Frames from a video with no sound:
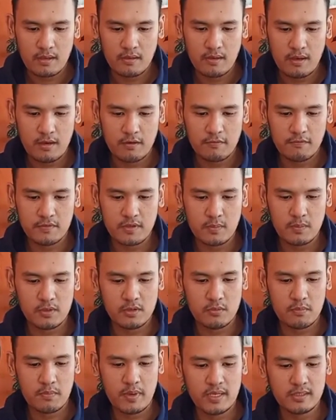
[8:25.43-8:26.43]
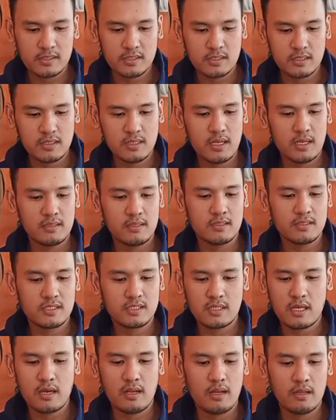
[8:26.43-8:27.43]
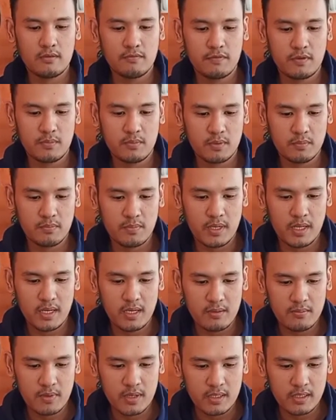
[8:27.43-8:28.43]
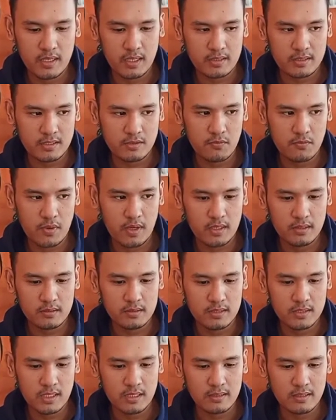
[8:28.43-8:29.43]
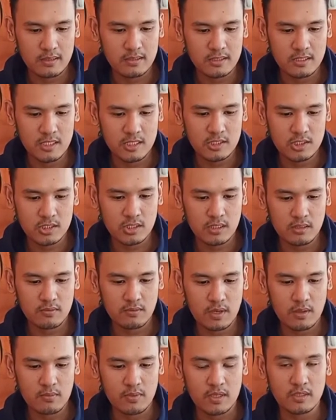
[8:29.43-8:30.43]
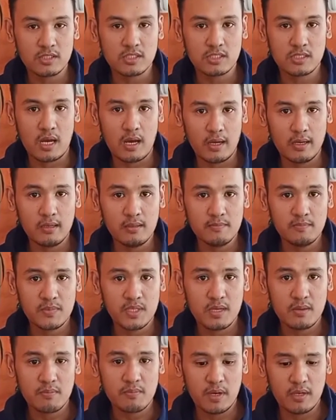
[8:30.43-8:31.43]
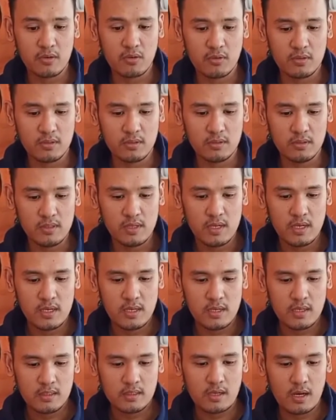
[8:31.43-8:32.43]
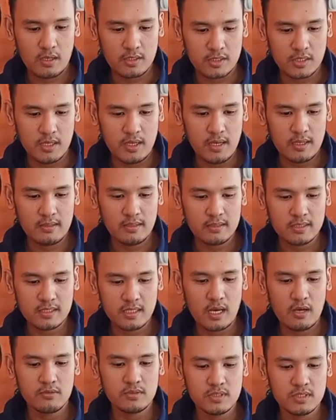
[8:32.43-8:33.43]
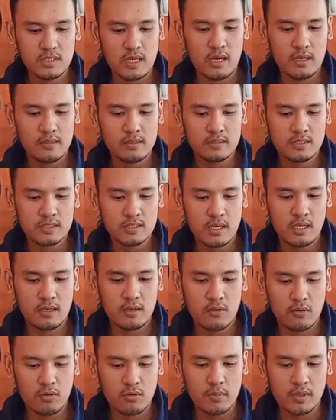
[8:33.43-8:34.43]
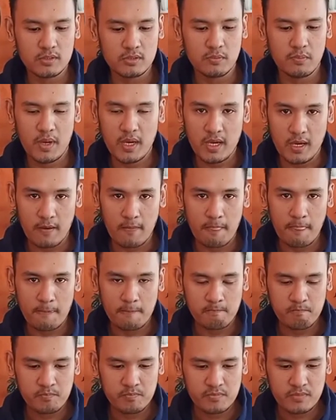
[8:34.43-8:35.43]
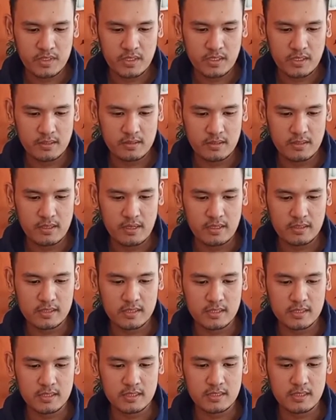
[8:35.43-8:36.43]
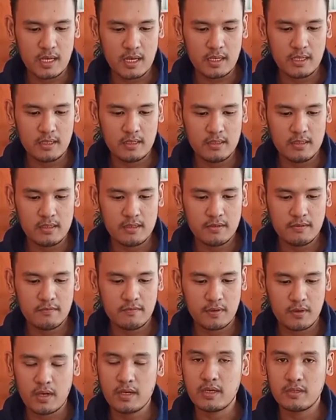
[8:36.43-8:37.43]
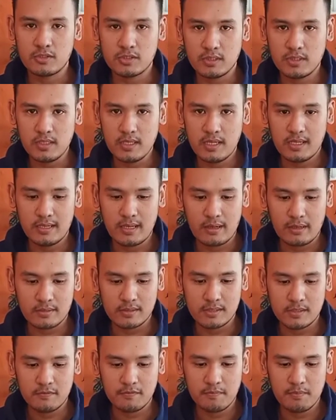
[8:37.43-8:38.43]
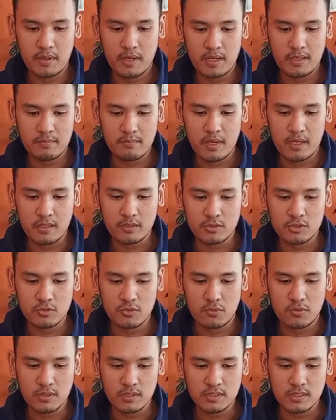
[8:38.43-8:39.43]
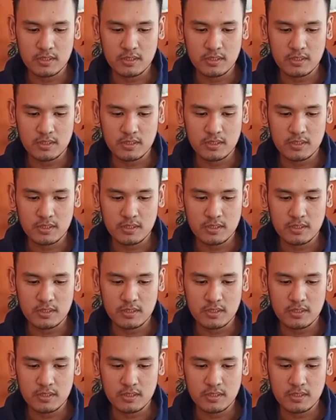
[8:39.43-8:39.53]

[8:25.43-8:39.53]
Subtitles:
F.W. Bateson, and then Style and Verbal Play by Katie Wales, and then Teaching Grammar and Style by Ronald Carter, and then Sound, Silence and Onomatopoeia. And then the next is Style, Variation and Narrative by Mike Short,